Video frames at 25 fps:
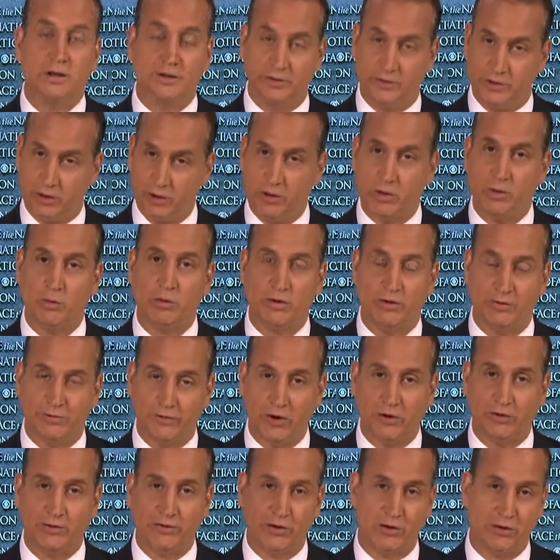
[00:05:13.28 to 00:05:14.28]
dealing with the
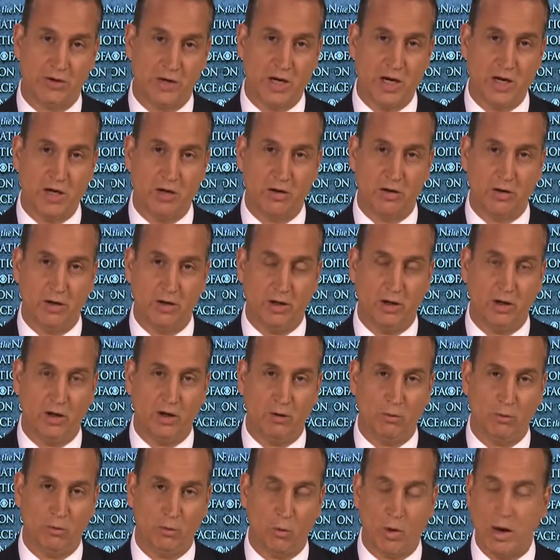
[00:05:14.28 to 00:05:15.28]
folks that are here
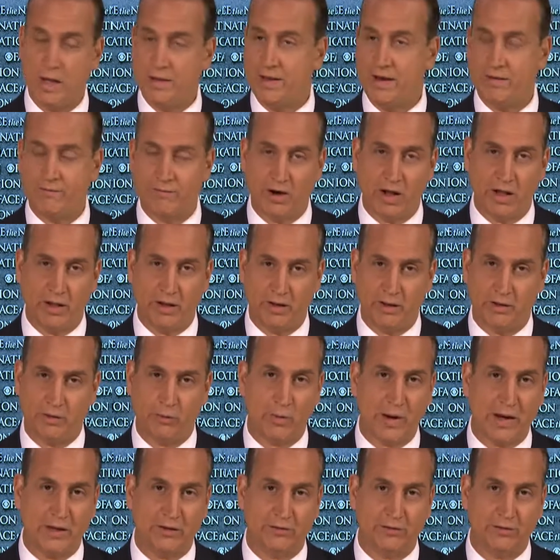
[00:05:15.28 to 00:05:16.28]
while not violating the
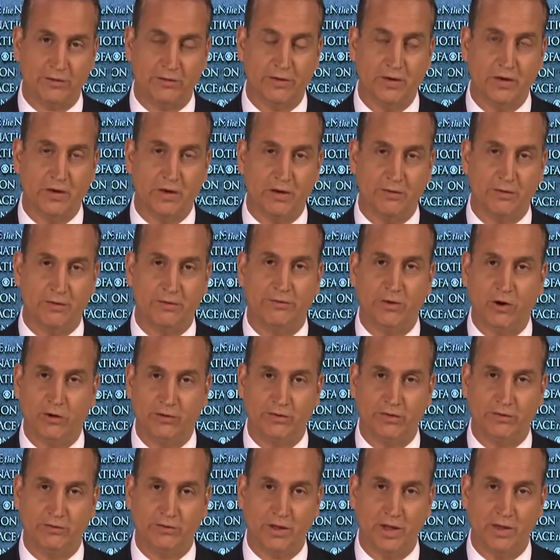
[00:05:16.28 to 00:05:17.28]
rights of the folks
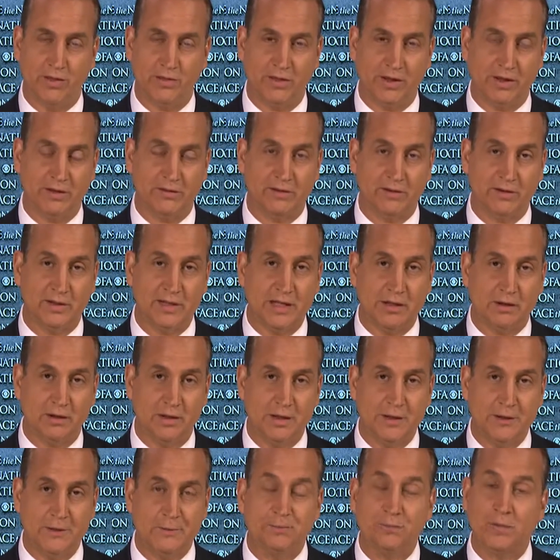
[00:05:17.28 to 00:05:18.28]
who have done things
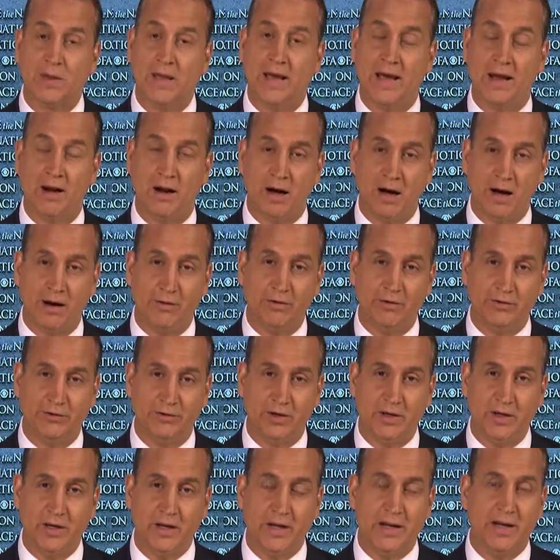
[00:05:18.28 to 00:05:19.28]
legally, and
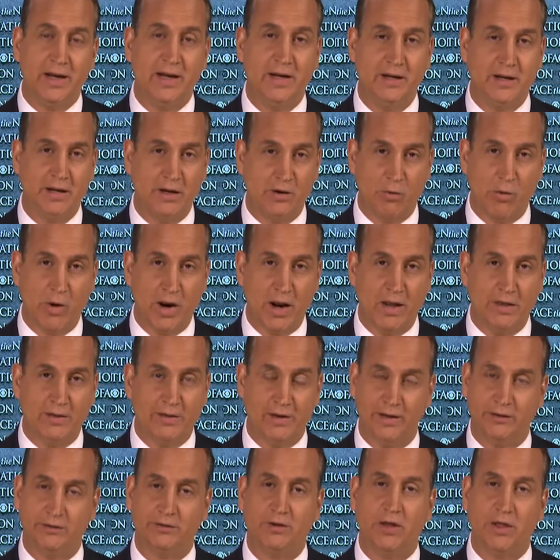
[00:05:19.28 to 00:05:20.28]
obviously in a way
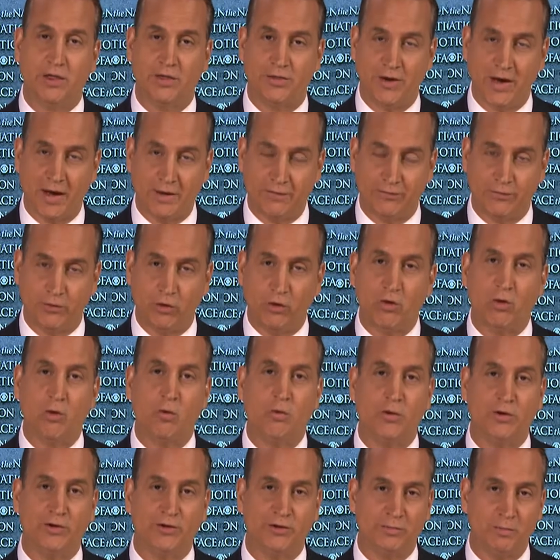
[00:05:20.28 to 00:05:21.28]
that's thoughtful,
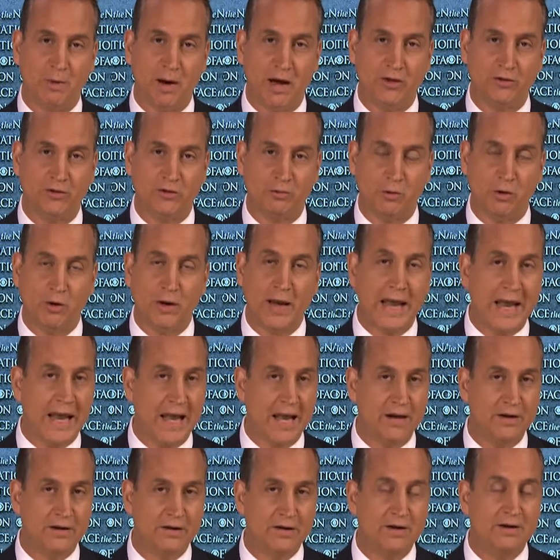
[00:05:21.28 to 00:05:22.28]
responsible,
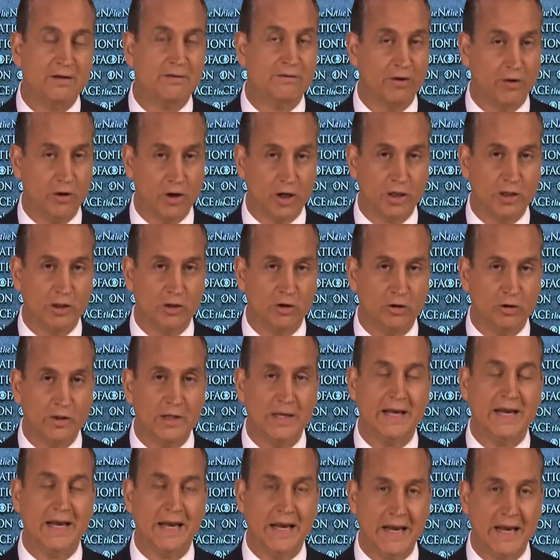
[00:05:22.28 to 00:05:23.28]
and very clearly
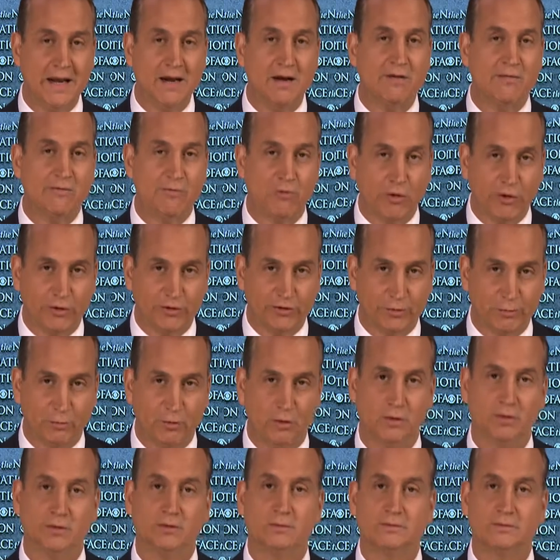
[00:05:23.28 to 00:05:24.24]
enforceable.